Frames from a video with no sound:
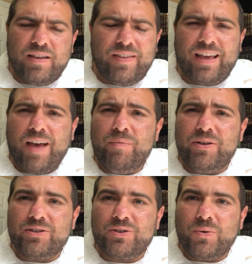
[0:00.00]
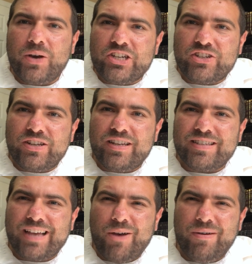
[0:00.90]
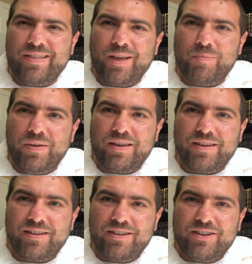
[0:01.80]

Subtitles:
And the obvious question is, how can that be?